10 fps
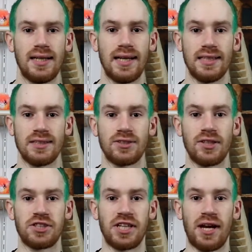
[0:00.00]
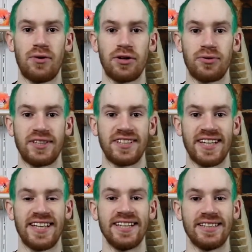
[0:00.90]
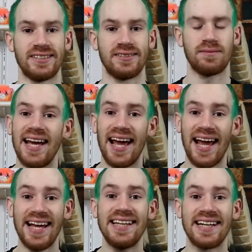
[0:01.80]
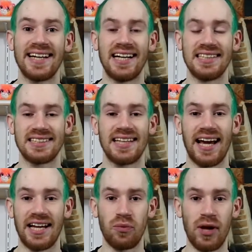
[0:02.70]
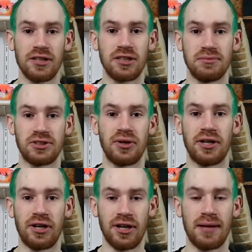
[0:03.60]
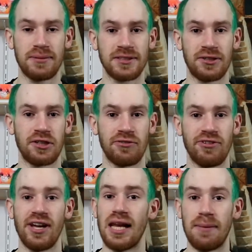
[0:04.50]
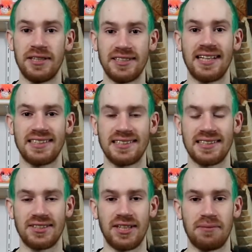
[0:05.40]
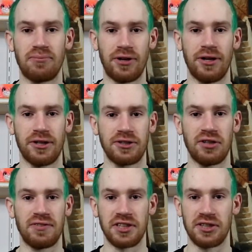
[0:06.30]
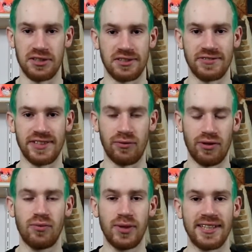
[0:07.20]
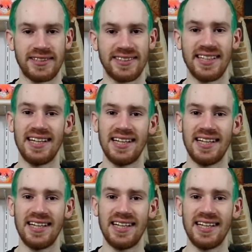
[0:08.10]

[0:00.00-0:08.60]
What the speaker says: Insert generic greeting here. Hey there guys, and welcome to another episode of Lemon Tests a Certain Product over the course of several weeks.